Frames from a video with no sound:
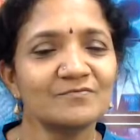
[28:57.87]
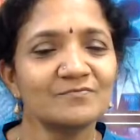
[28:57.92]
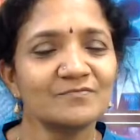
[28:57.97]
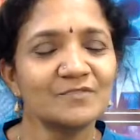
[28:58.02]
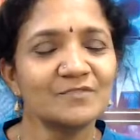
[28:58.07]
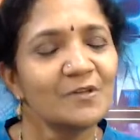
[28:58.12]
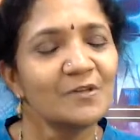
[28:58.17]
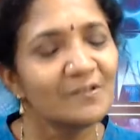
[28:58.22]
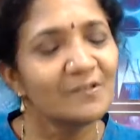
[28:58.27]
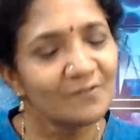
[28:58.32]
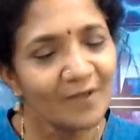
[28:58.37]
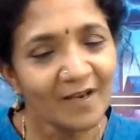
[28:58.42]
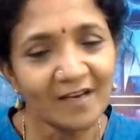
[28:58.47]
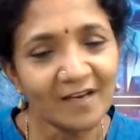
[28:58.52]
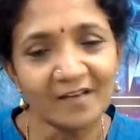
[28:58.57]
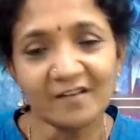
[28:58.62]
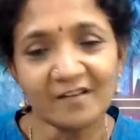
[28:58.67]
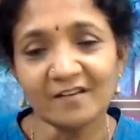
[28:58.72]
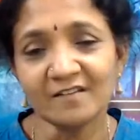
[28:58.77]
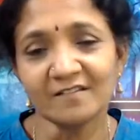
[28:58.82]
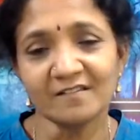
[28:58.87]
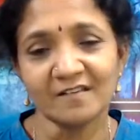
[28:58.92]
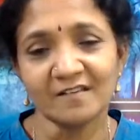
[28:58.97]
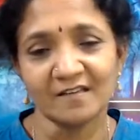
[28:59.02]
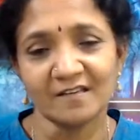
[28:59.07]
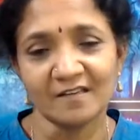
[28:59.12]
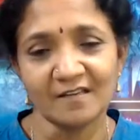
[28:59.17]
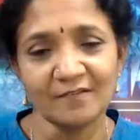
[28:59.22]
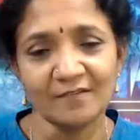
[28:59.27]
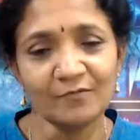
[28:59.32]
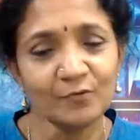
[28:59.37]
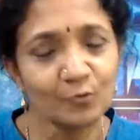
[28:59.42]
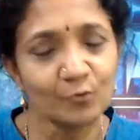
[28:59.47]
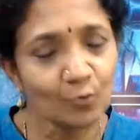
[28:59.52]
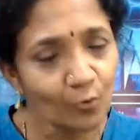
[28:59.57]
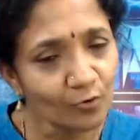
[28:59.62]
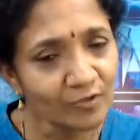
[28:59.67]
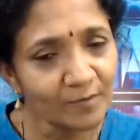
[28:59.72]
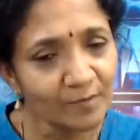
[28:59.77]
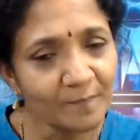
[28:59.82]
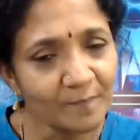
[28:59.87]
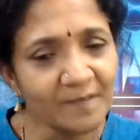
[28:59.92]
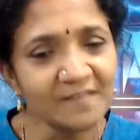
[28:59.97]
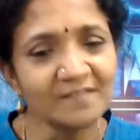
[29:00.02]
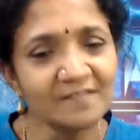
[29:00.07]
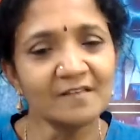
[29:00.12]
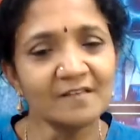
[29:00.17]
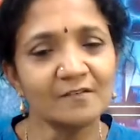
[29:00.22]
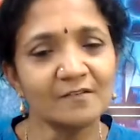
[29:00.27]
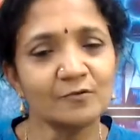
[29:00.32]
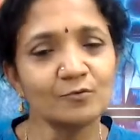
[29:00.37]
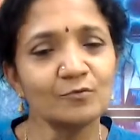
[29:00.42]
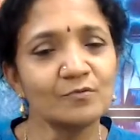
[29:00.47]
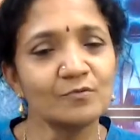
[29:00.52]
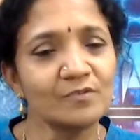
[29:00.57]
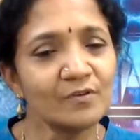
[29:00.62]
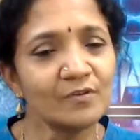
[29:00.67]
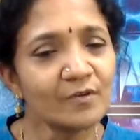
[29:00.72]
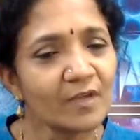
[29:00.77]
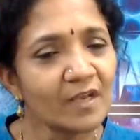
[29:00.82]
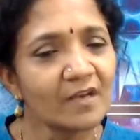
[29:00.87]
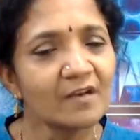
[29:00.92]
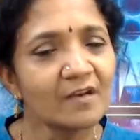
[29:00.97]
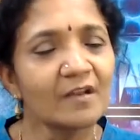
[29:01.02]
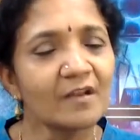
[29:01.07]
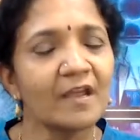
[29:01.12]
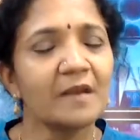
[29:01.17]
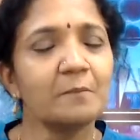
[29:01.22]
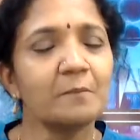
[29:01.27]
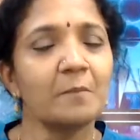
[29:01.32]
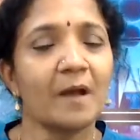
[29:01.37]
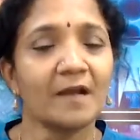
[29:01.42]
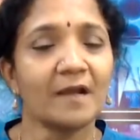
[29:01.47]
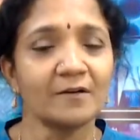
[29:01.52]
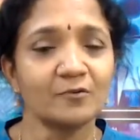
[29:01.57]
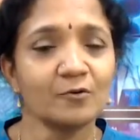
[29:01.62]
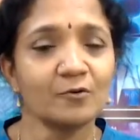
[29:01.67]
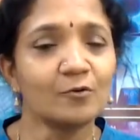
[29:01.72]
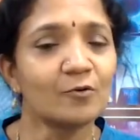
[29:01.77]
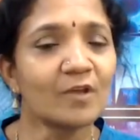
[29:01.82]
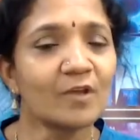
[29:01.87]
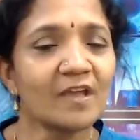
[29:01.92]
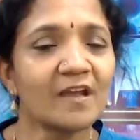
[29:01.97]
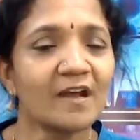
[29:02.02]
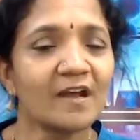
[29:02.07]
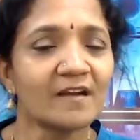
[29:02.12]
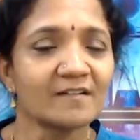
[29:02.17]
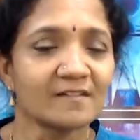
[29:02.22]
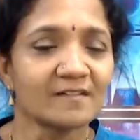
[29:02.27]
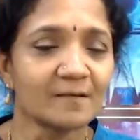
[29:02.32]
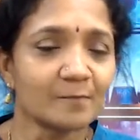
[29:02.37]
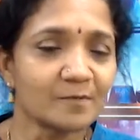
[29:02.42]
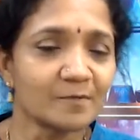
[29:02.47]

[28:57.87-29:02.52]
So it's very interesting. If you know the basic tools, you can get back to looking at some